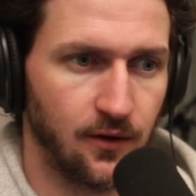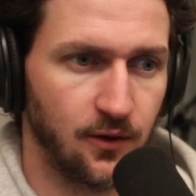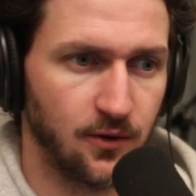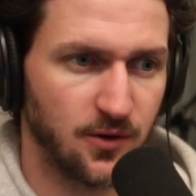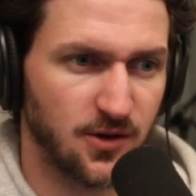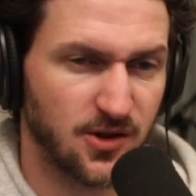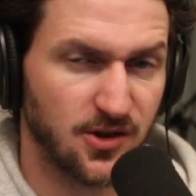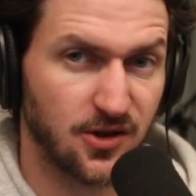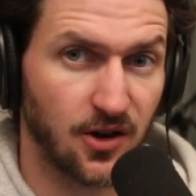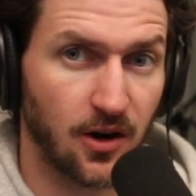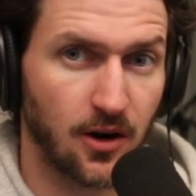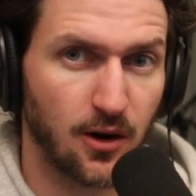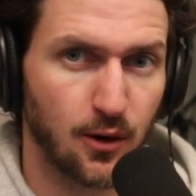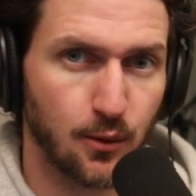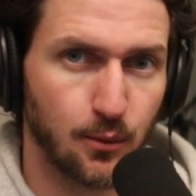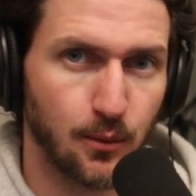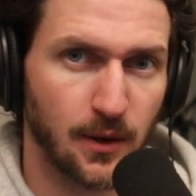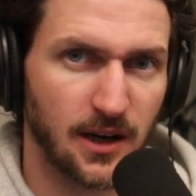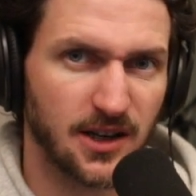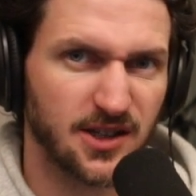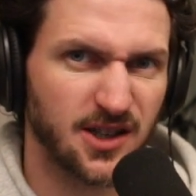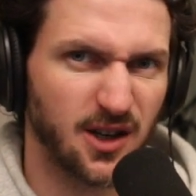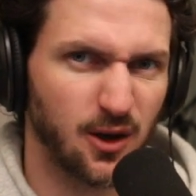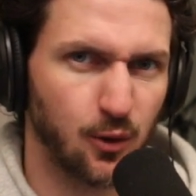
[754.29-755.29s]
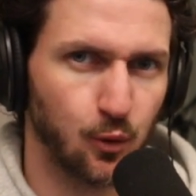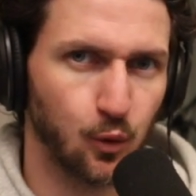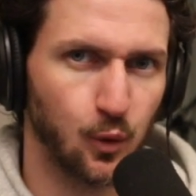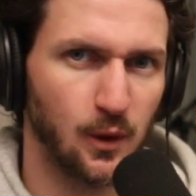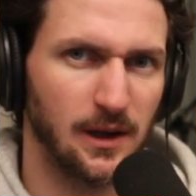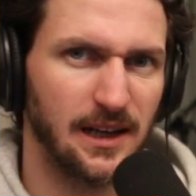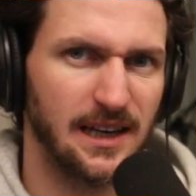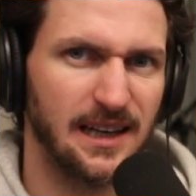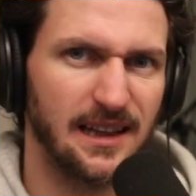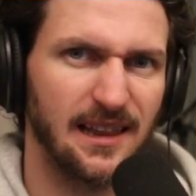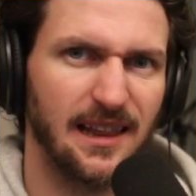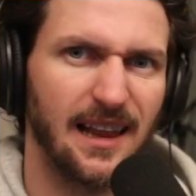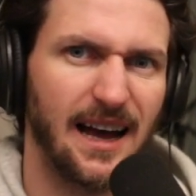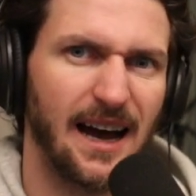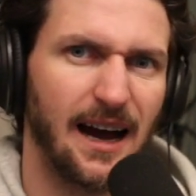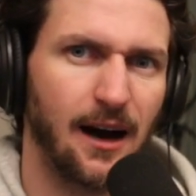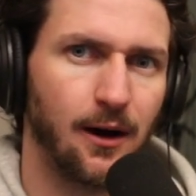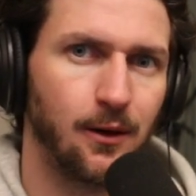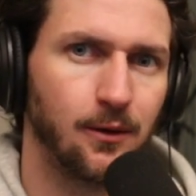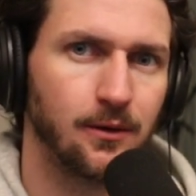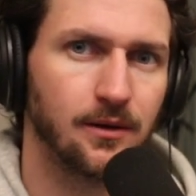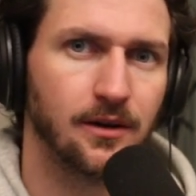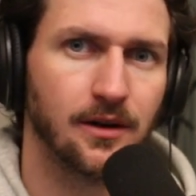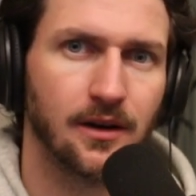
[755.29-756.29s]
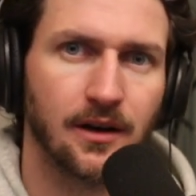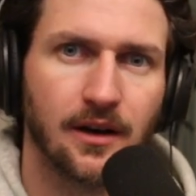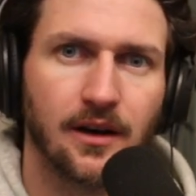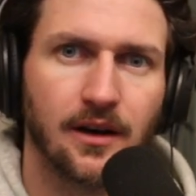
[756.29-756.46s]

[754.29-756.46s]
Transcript: you start mixing really loud,